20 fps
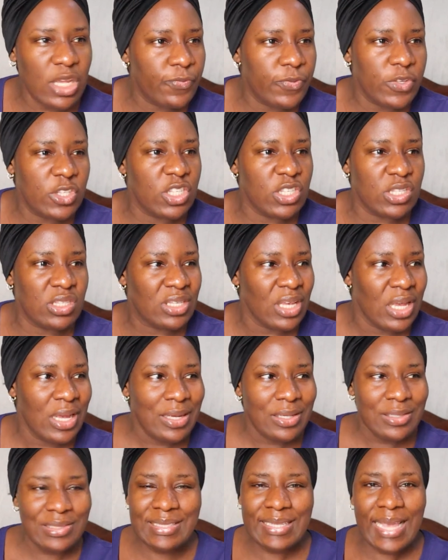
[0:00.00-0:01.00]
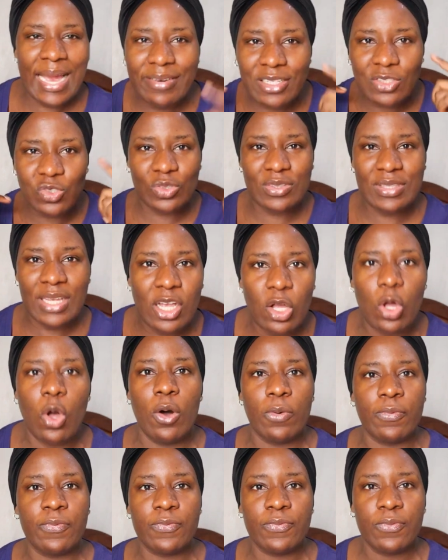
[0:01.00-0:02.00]
if it is scary to think
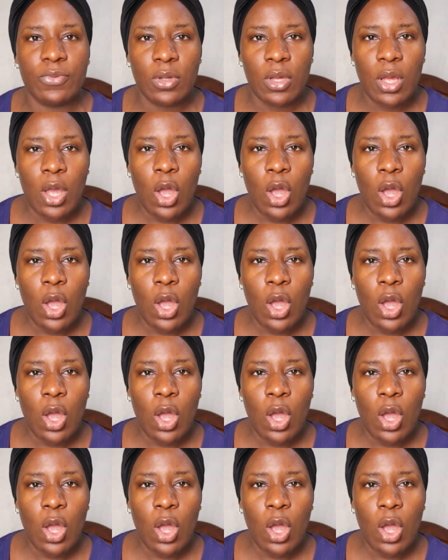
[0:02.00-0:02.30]
of,